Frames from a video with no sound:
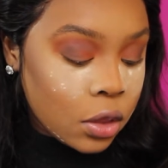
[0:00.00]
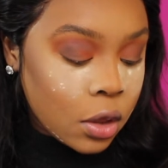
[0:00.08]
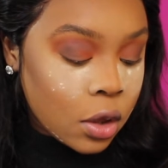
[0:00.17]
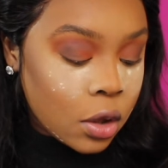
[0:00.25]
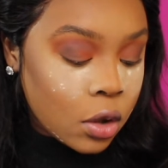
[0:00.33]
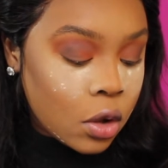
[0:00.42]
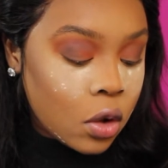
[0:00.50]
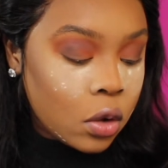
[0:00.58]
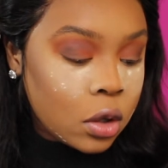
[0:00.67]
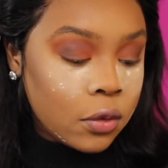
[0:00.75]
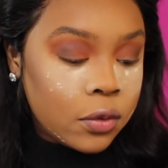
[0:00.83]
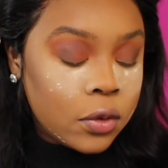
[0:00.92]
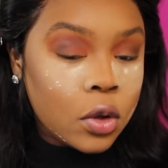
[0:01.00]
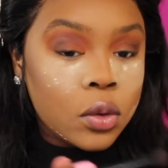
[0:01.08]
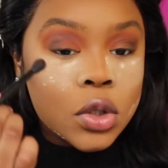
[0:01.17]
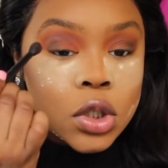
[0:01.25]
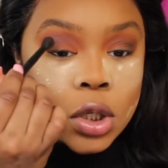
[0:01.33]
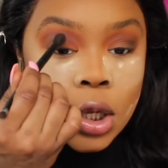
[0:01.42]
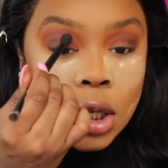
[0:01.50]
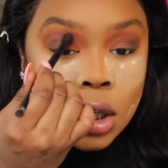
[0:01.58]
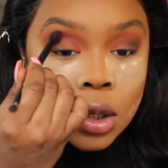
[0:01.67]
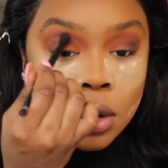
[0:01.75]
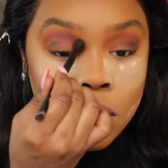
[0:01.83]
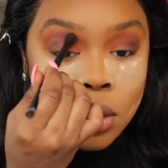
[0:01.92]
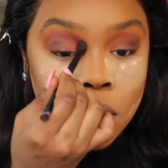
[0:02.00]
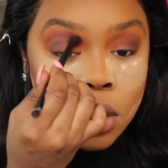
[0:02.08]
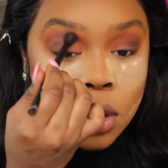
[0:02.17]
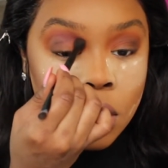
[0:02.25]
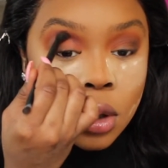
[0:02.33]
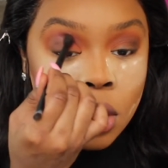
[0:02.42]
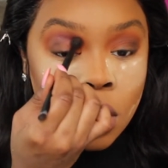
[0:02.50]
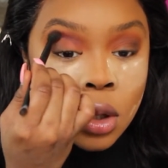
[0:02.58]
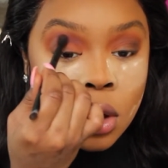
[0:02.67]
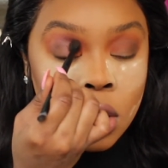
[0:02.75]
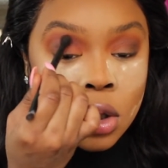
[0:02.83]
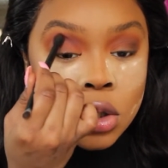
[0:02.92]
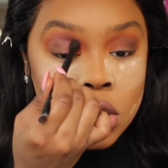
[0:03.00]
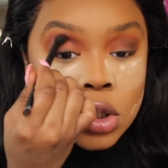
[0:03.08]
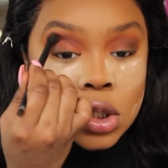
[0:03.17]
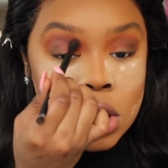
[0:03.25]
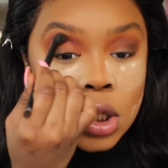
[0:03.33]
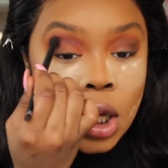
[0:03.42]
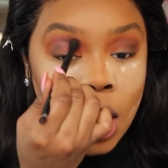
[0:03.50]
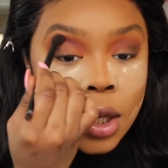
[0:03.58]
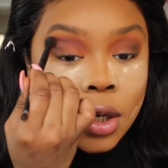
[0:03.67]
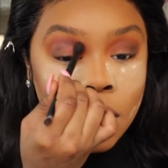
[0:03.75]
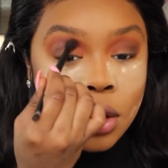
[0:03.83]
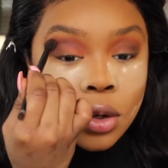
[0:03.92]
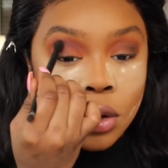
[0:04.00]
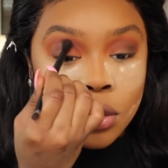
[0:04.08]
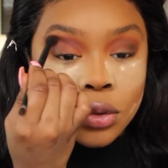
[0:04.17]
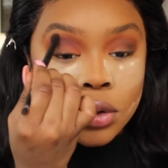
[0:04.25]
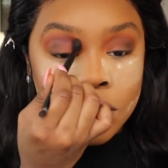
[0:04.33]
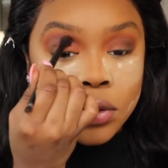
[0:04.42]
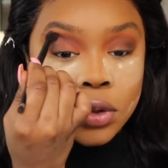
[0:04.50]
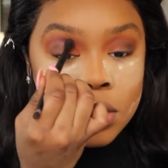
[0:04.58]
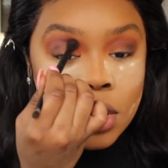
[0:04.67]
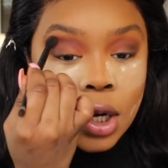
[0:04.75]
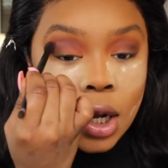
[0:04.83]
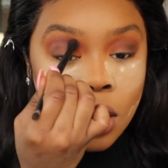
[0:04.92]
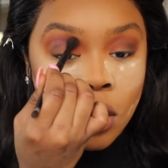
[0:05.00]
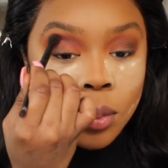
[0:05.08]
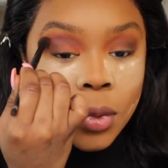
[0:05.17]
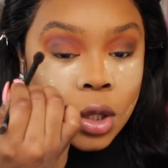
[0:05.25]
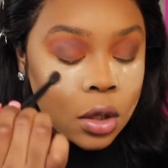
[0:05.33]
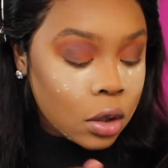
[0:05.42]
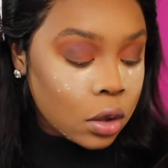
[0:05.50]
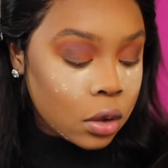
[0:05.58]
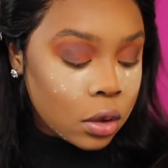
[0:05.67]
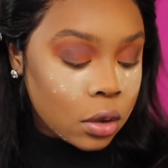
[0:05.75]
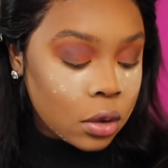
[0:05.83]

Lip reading: the Cola Float shade, just to kind of, you know, diffuse it out, make it look